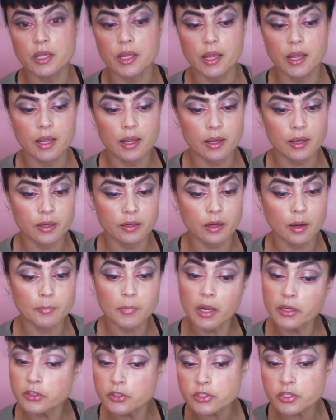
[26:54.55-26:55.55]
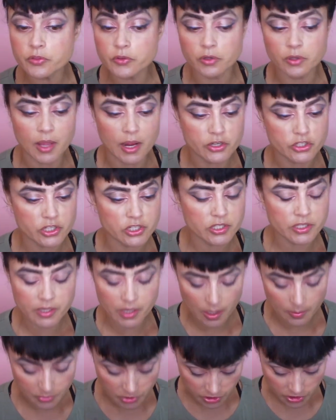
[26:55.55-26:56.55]
And I'm not using their lashes today,
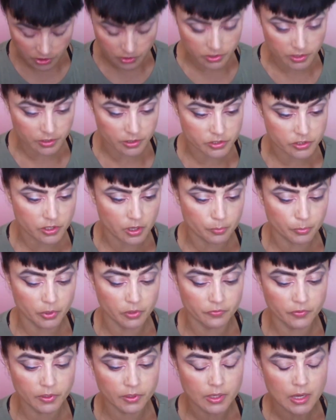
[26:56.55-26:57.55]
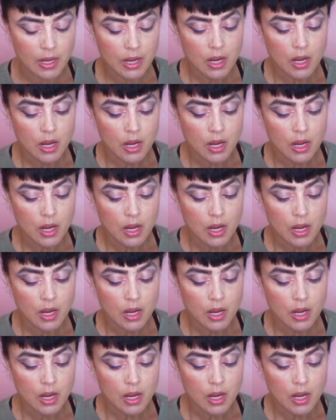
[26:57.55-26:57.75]
I'm just using the Salon Perfect.